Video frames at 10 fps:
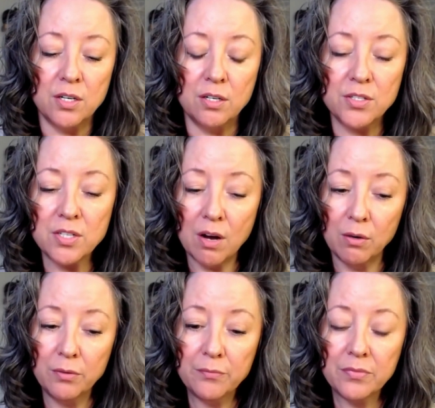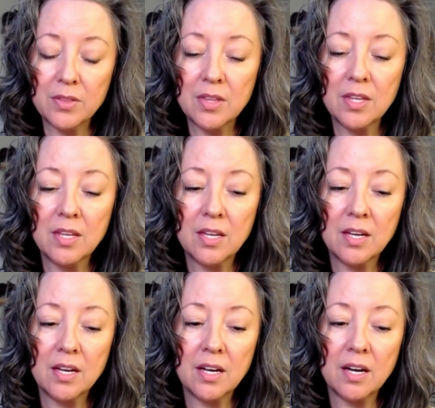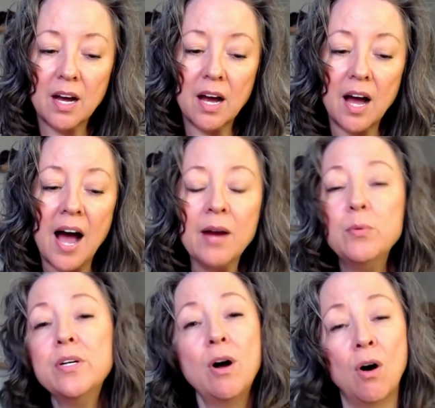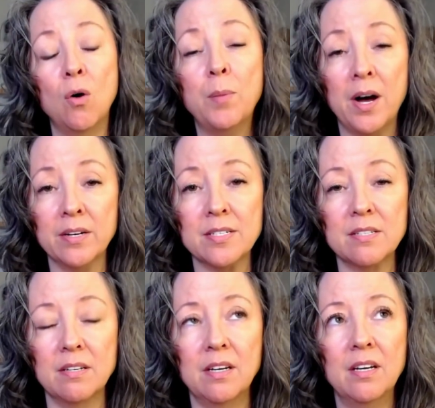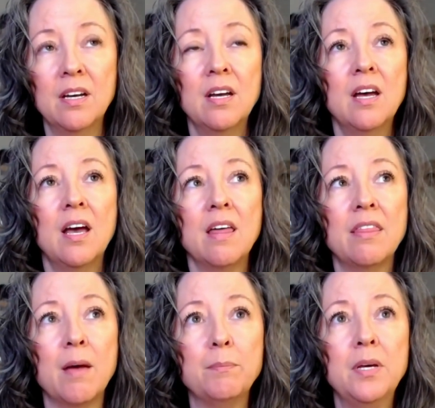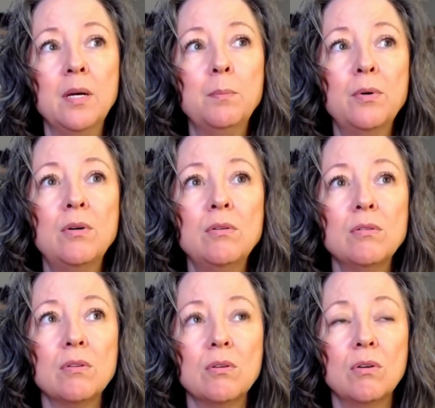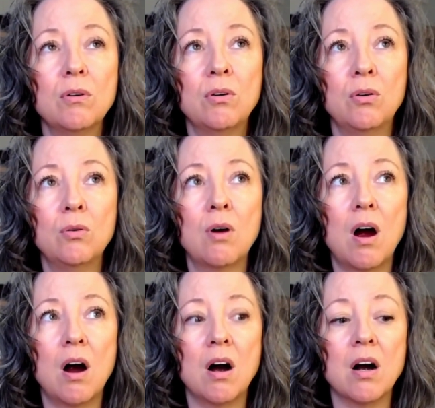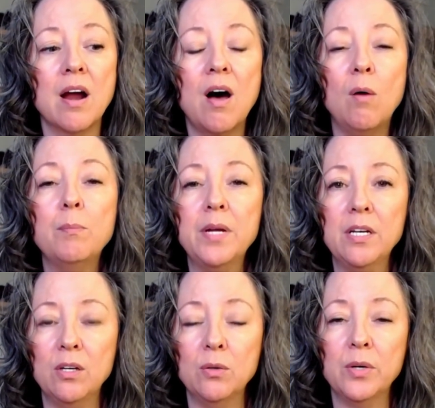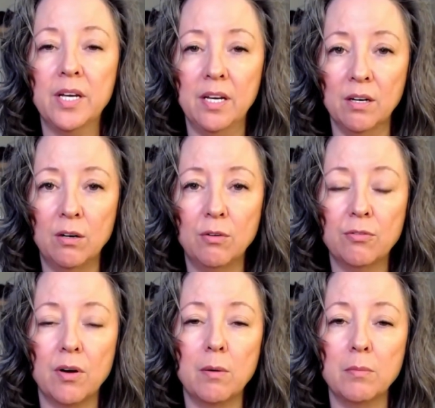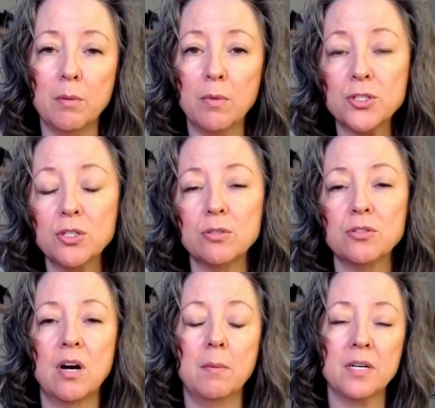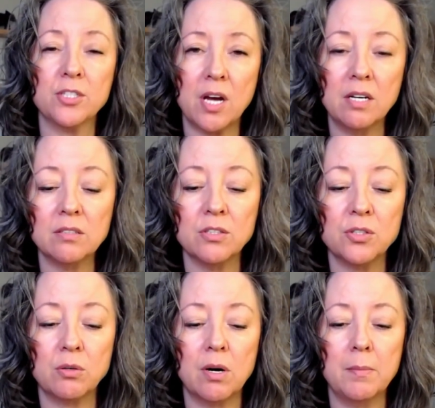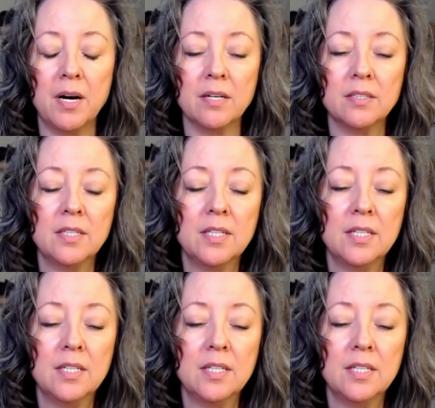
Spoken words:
So I would hope, honestly, that people who are helping you heal from emotional trauma, childhood trauma,